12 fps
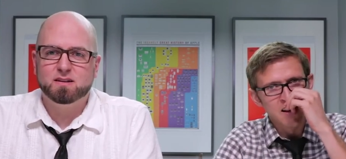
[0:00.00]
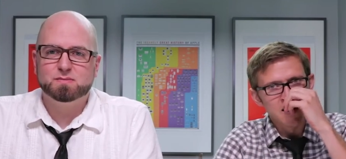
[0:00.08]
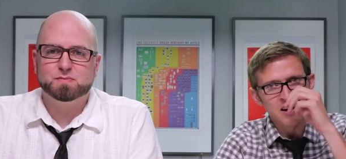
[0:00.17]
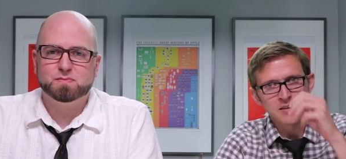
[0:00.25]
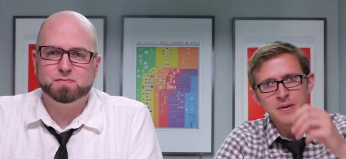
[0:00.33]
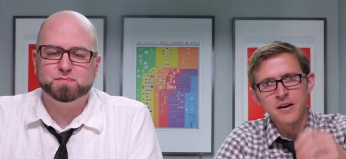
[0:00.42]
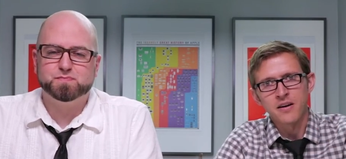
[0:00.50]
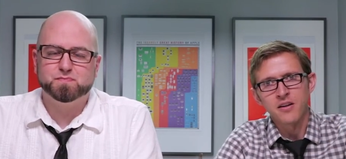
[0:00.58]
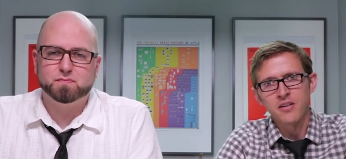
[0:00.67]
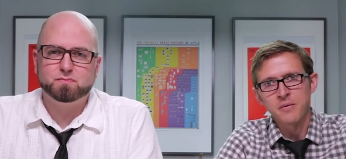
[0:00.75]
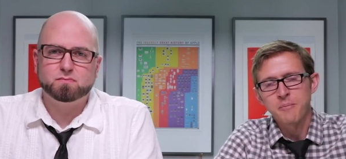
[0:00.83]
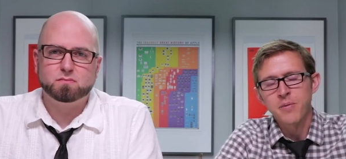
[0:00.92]
Speaker 1: talked about all
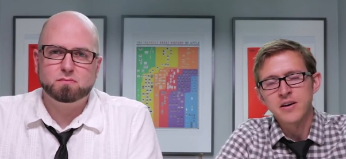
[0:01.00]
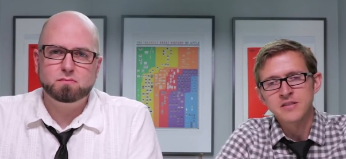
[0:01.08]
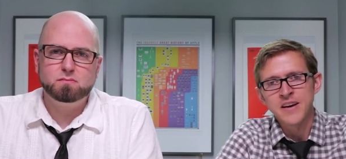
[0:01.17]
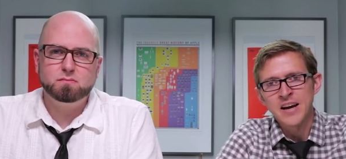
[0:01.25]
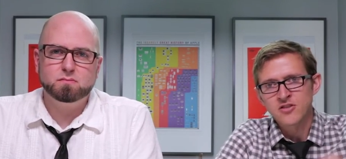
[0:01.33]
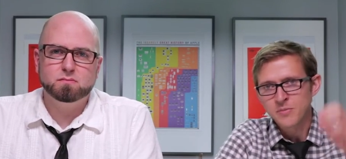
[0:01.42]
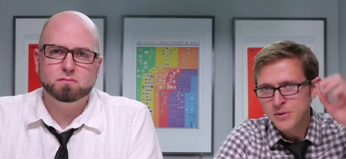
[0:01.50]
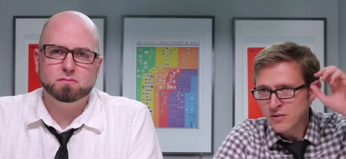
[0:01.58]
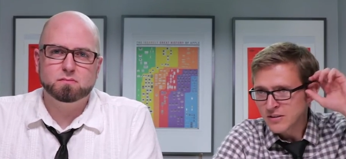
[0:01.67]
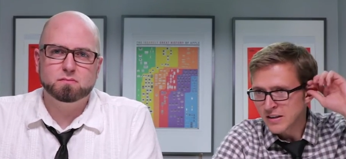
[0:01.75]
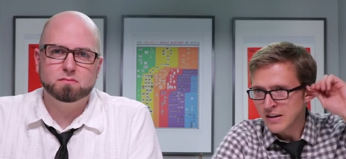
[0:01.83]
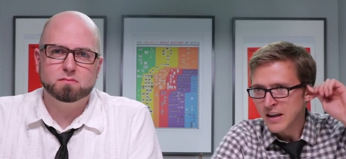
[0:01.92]
the positive
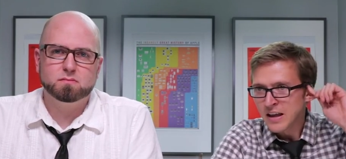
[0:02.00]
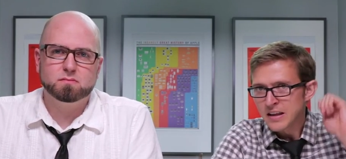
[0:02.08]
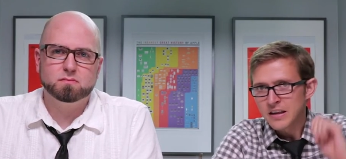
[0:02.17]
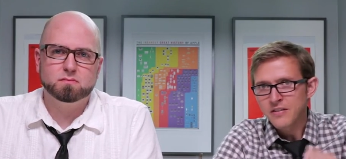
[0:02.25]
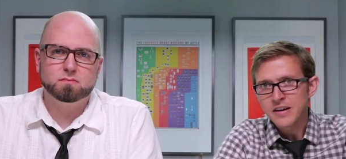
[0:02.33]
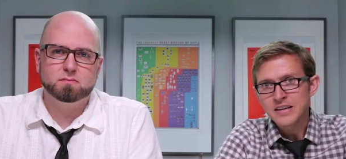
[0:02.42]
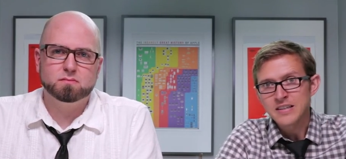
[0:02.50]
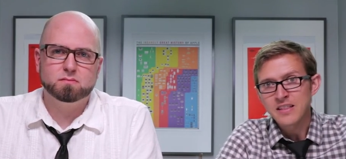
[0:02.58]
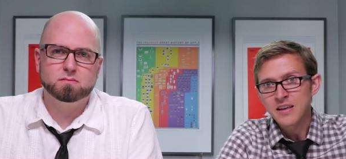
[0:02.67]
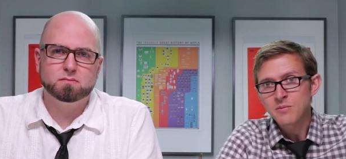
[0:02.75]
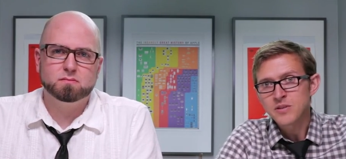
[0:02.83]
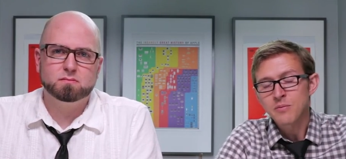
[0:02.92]
attributes and giving us a
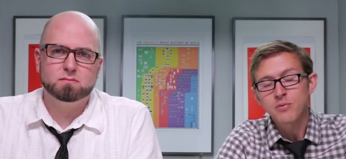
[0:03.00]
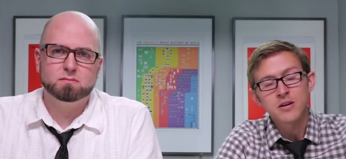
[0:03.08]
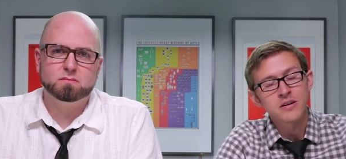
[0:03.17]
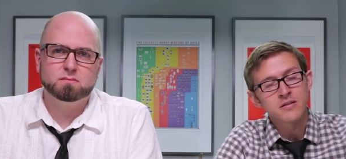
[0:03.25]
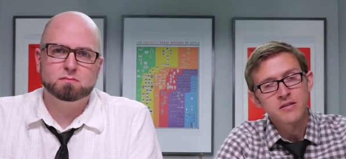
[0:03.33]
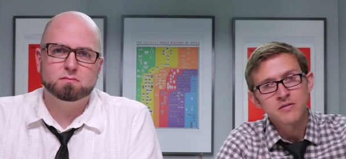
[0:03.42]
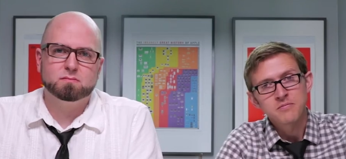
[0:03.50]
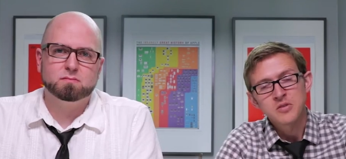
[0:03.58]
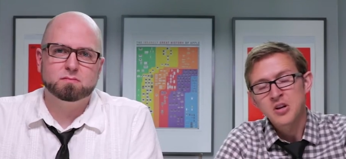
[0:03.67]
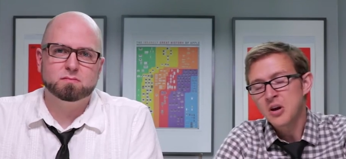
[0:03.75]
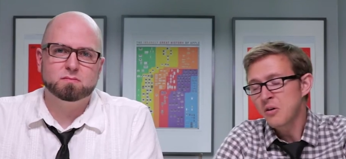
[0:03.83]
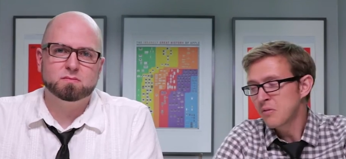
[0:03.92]
thumbs up would
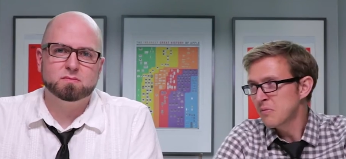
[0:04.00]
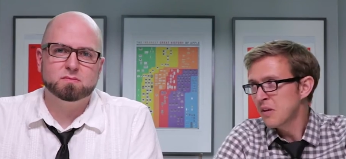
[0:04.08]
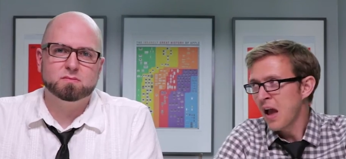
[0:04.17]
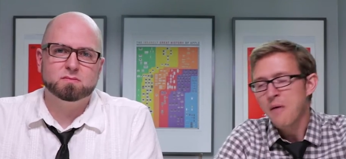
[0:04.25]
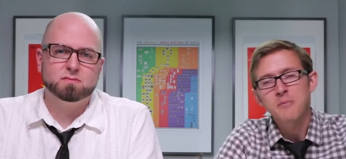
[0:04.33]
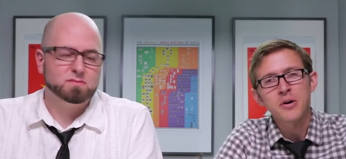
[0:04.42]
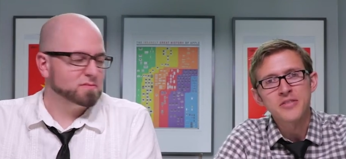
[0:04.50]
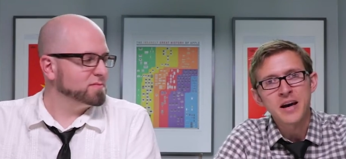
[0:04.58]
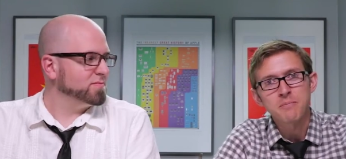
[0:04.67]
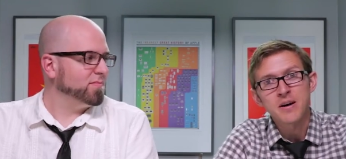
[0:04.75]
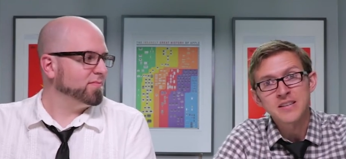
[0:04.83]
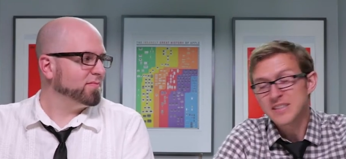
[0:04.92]
you know build
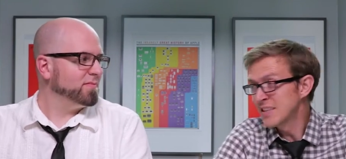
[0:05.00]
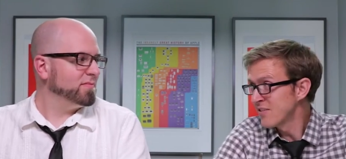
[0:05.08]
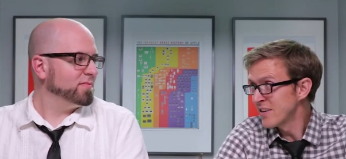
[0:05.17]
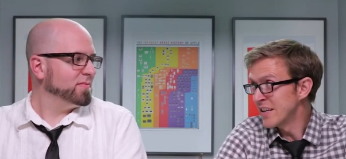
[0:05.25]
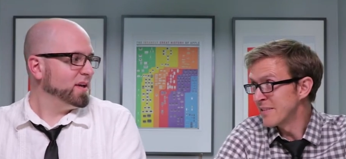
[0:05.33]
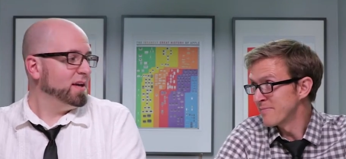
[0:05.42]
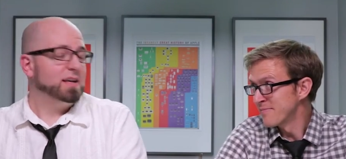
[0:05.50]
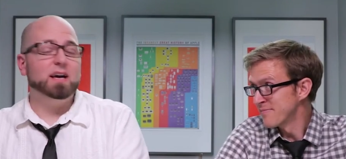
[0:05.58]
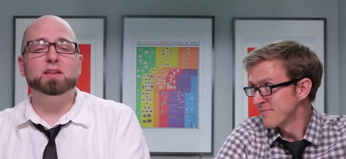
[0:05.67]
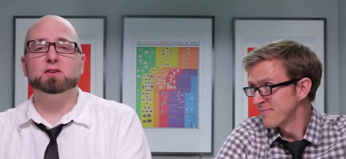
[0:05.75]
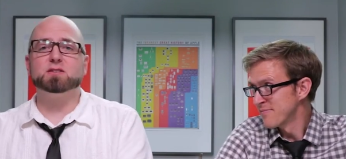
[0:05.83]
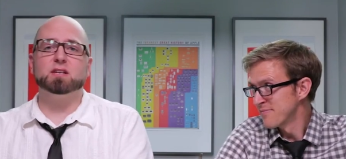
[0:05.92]
that positivity
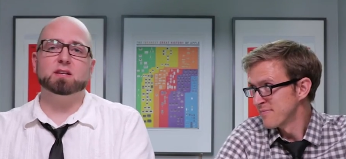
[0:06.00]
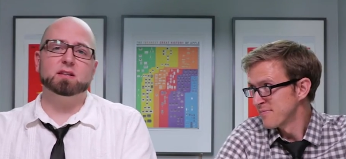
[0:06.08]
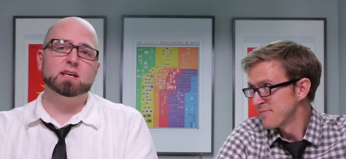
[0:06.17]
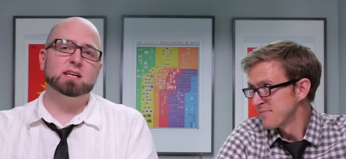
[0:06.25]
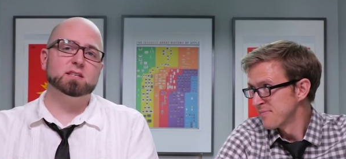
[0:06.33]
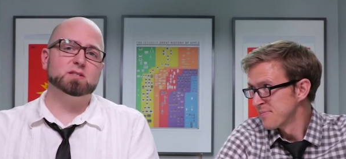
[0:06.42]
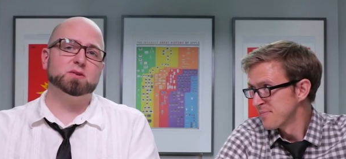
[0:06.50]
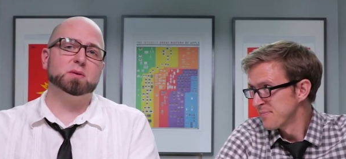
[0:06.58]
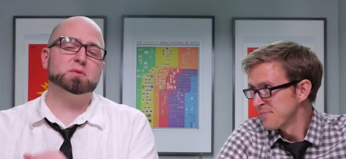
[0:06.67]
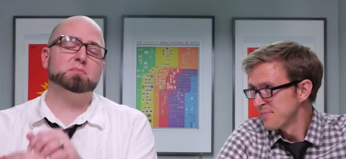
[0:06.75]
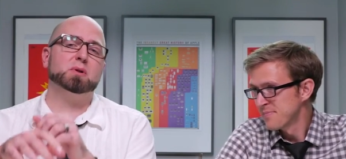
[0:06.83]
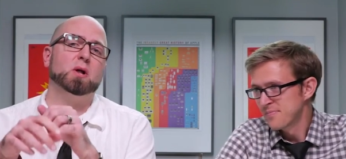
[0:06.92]
Speaker 2: yeah there's a link in the
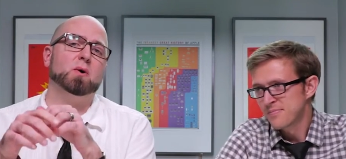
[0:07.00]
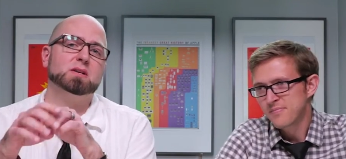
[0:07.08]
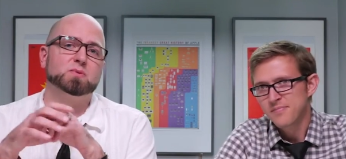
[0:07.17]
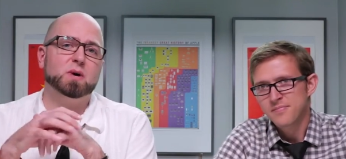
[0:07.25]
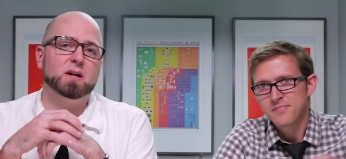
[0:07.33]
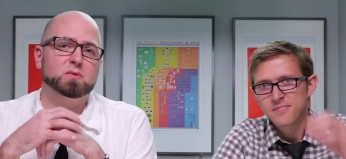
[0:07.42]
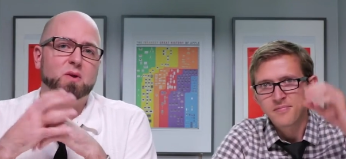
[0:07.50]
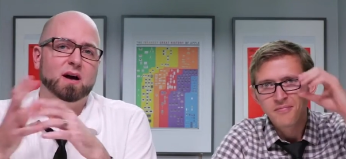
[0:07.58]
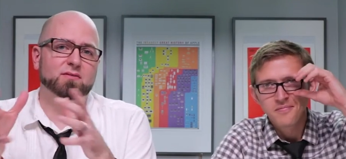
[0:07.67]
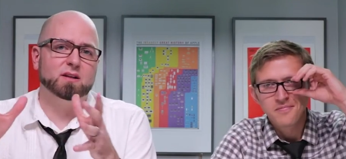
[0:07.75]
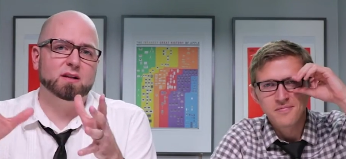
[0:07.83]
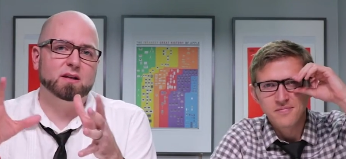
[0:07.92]
description below as well we'll
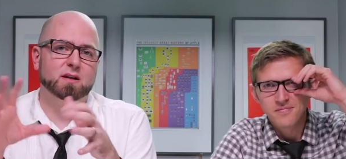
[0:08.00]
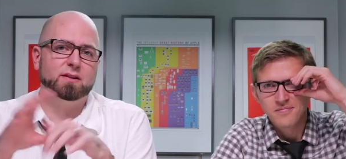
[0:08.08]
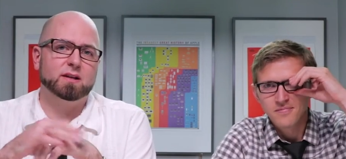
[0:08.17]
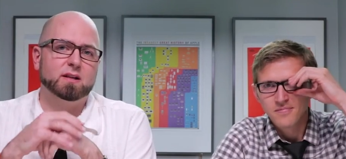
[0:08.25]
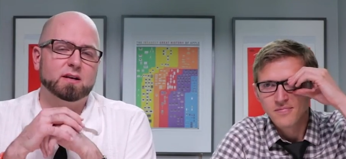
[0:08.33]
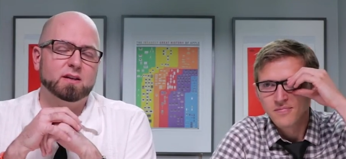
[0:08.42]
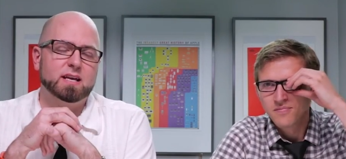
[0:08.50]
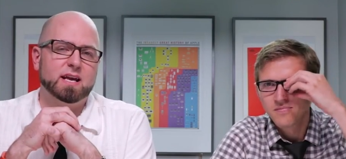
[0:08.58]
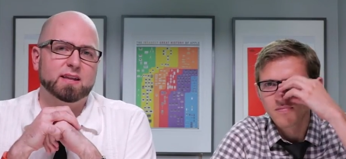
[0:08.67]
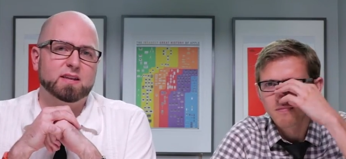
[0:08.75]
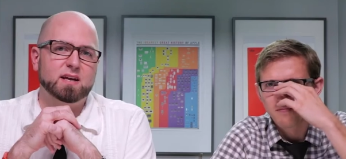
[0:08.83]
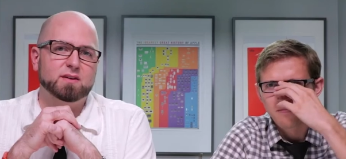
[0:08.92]
have the little the little link
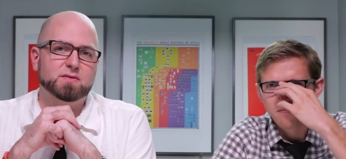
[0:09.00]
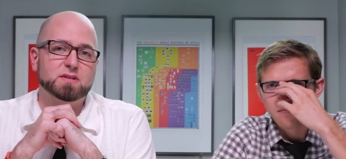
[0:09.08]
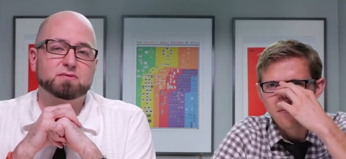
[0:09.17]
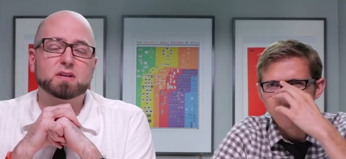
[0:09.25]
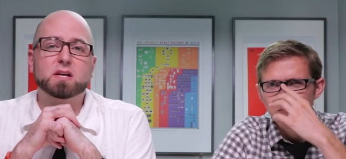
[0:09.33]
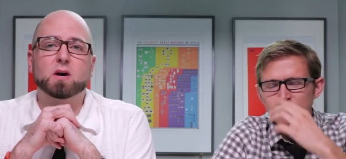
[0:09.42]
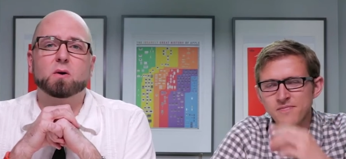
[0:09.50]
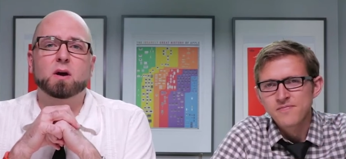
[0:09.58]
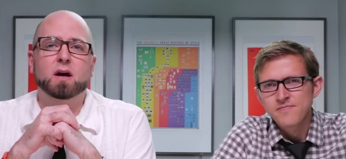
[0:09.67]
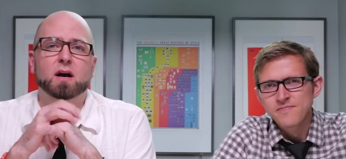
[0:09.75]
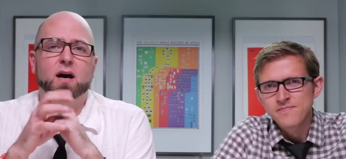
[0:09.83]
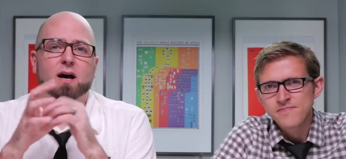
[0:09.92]
at the end of this video
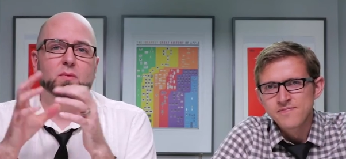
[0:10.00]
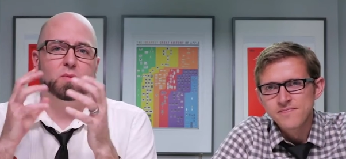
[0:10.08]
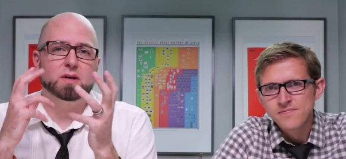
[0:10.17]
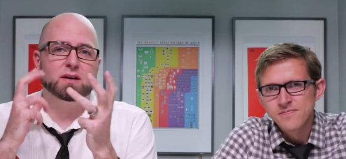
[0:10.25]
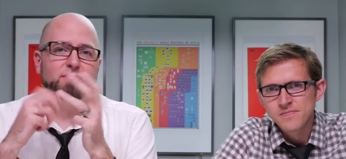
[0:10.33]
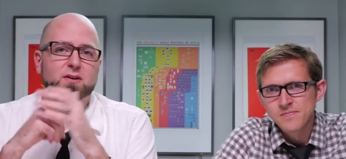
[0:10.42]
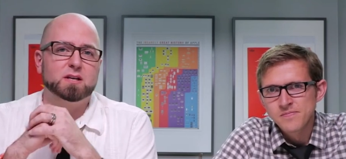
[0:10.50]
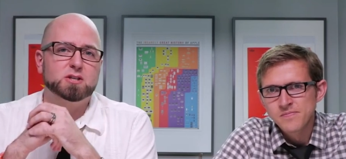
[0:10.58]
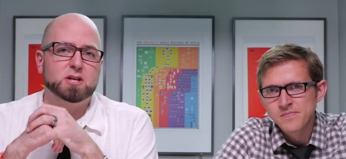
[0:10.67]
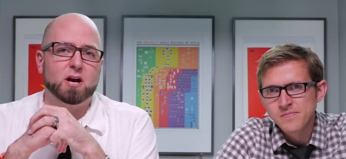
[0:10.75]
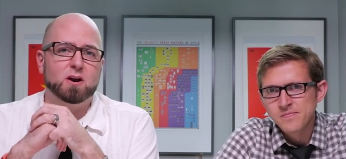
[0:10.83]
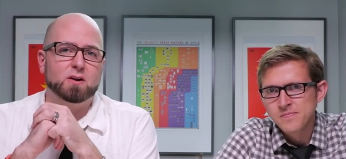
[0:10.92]
um, we definitely
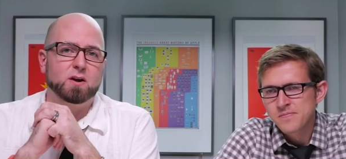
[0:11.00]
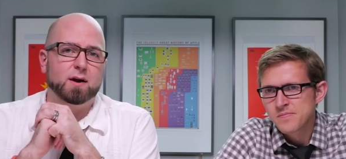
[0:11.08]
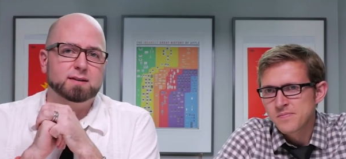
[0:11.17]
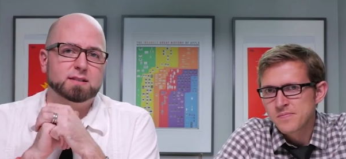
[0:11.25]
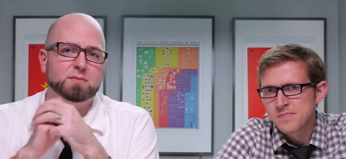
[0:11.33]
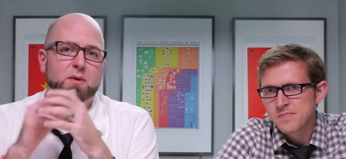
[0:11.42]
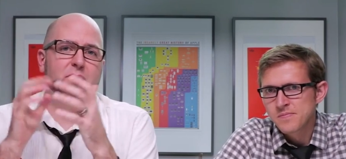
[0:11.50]
share some of